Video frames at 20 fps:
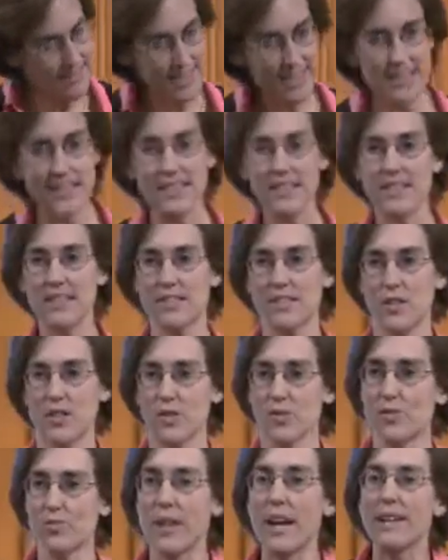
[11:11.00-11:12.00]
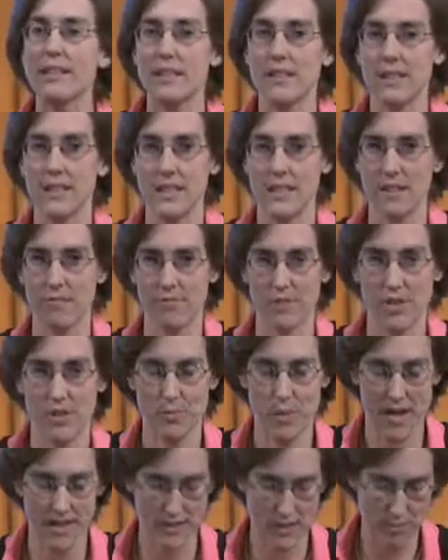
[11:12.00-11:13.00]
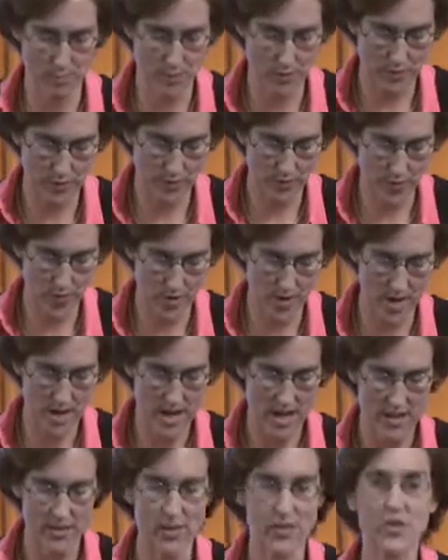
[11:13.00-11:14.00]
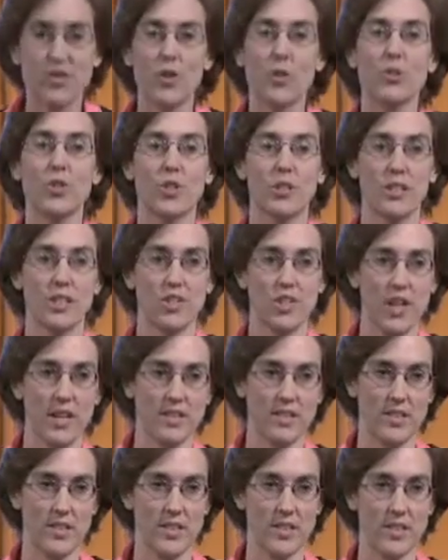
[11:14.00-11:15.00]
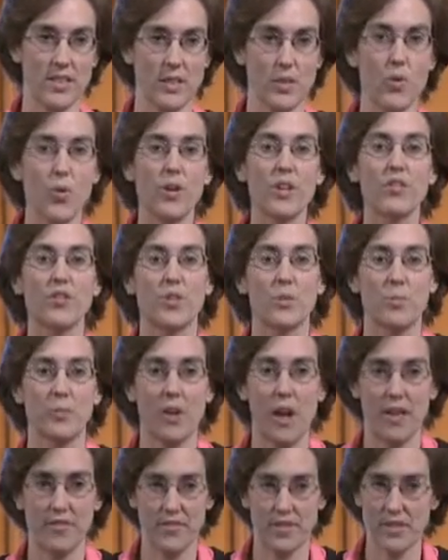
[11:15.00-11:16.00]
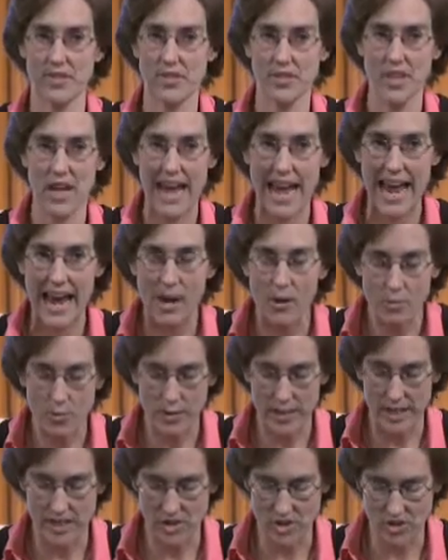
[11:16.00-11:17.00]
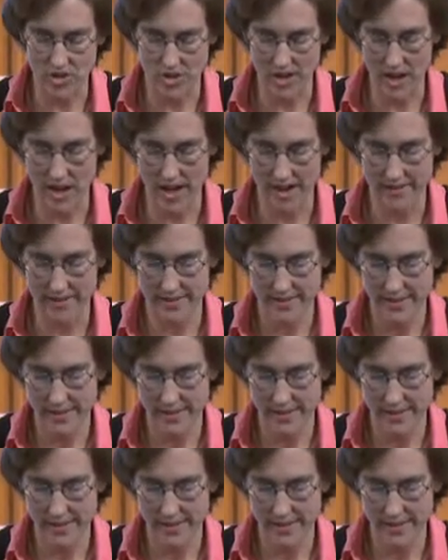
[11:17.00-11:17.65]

this is directly responsible for the social injustice that, according to the prophets, outrages God.